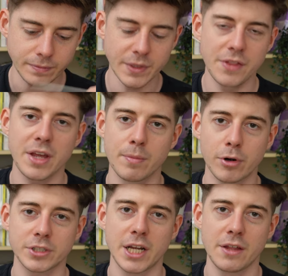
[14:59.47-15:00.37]
And the
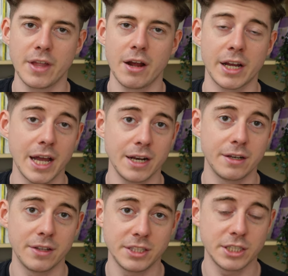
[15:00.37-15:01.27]
ambroxan in there,
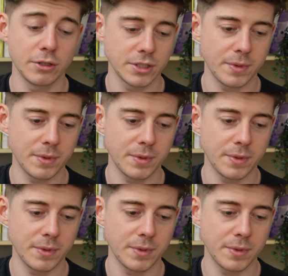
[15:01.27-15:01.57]
again, this is not